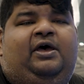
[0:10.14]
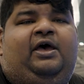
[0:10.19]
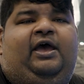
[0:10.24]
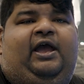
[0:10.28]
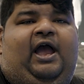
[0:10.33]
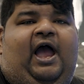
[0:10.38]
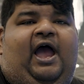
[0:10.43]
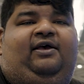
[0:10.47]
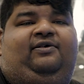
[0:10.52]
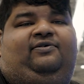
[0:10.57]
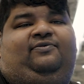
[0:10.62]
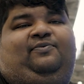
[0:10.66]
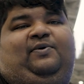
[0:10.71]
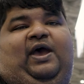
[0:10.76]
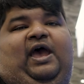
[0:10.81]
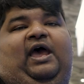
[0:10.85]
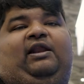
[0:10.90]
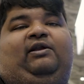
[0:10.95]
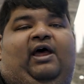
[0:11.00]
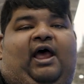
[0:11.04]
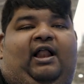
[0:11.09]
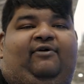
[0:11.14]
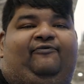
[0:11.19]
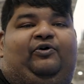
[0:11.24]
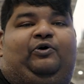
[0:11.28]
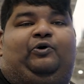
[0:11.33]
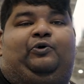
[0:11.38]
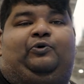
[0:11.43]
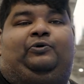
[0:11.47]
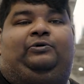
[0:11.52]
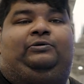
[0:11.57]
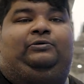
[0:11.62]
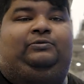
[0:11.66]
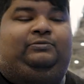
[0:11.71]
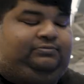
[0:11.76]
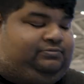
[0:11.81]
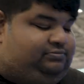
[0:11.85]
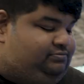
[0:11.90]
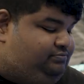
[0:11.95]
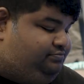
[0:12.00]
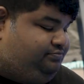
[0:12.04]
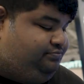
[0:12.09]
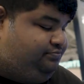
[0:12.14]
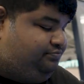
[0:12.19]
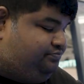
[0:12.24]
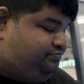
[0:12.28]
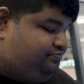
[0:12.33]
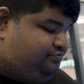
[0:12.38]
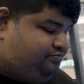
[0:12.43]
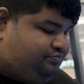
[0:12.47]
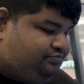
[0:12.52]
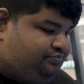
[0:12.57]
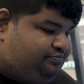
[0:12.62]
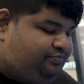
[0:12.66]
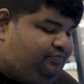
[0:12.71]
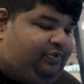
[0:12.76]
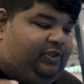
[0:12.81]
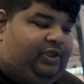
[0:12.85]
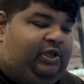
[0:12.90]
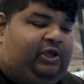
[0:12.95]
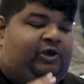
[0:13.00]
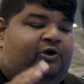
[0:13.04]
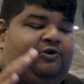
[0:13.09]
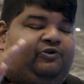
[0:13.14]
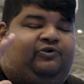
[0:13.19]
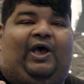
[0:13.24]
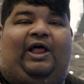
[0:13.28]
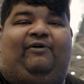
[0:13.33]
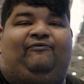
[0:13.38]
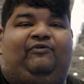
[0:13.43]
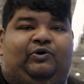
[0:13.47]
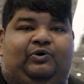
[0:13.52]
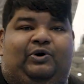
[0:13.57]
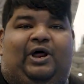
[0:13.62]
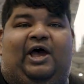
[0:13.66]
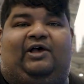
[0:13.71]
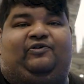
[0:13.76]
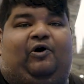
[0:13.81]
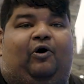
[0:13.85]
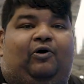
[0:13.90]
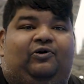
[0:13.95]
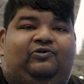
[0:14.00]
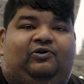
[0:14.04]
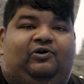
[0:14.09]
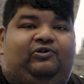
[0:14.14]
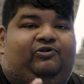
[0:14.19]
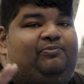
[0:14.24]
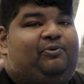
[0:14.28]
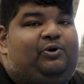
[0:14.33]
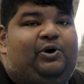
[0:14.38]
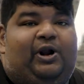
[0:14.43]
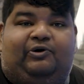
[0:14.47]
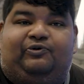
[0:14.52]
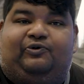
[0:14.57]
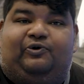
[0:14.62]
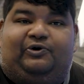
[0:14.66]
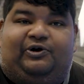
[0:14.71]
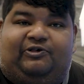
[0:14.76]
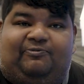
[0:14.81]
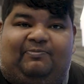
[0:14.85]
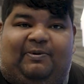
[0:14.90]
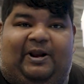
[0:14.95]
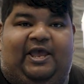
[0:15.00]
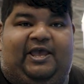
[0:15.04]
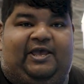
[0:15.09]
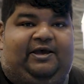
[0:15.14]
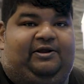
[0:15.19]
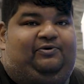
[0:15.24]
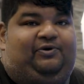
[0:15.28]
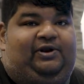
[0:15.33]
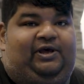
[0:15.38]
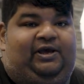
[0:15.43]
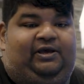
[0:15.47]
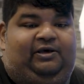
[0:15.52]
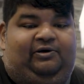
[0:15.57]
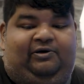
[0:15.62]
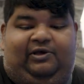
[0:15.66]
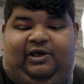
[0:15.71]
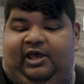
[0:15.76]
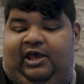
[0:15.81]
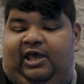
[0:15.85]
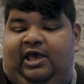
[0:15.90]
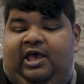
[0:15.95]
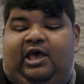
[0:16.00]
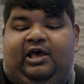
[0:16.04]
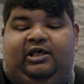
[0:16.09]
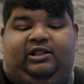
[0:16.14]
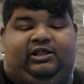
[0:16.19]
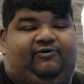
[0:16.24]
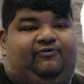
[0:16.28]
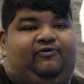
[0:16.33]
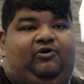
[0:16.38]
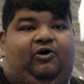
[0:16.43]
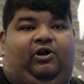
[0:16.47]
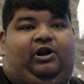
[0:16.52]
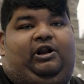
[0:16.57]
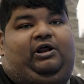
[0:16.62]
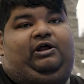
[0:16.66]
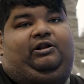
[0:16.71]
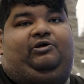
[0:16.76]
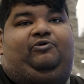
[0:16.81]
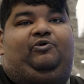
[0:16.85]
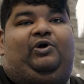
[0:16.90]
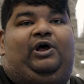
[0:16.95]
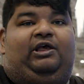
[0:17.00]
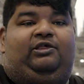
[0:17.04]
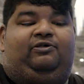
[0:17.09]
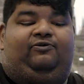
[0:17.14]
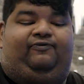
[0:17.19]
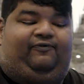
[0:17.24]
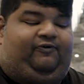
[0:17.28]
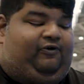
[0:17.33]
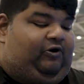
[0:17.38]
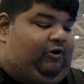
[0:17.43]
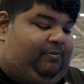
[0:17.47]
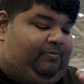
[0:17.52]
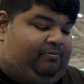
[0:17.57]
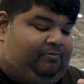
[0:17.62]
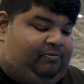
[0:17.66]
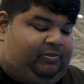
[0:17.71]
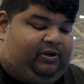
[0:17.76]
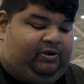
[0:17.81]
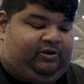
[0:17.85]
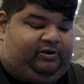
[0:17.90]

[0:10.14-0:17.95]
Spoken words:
Hey guys, we're at Alphacool. So Alphacool has all sorts of products on display here today. Okay, they've got the range from